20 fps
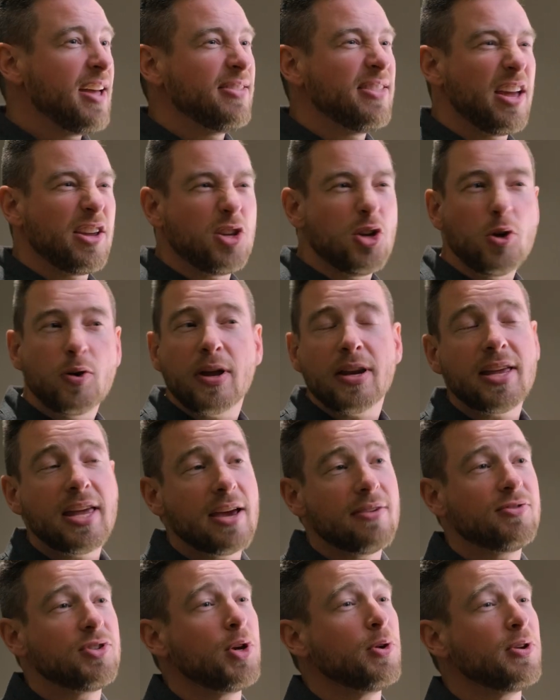that you can
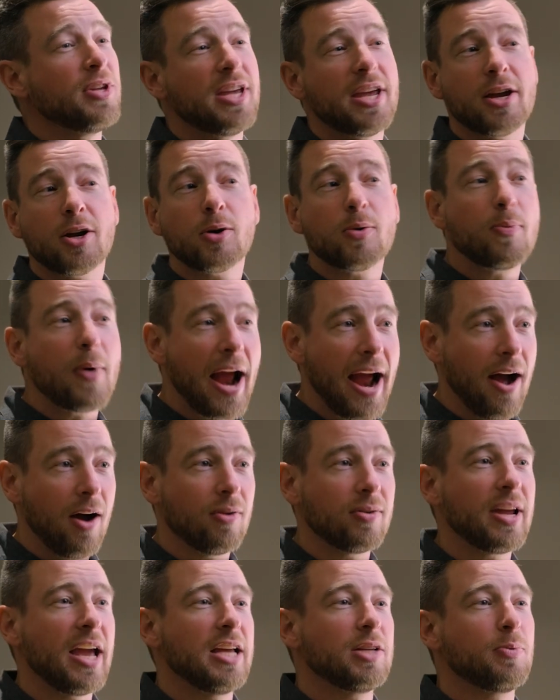give to year
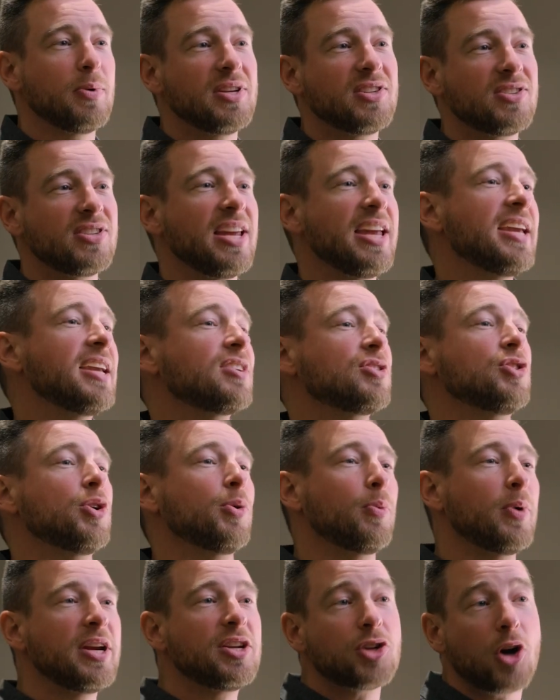round as we seek to
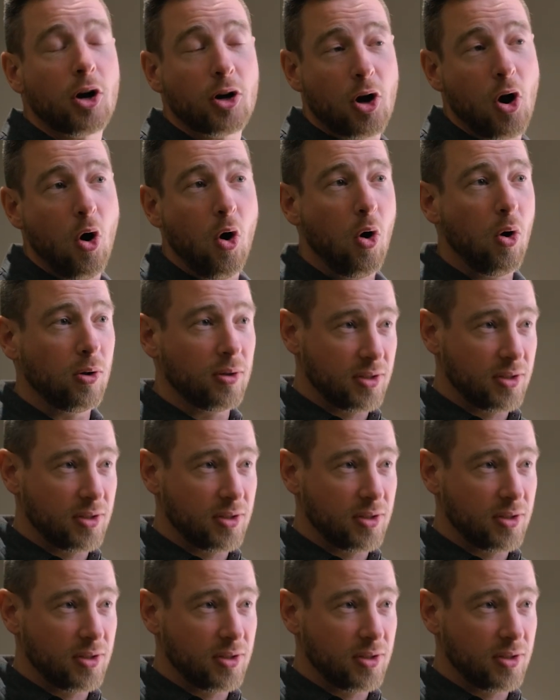reach our goal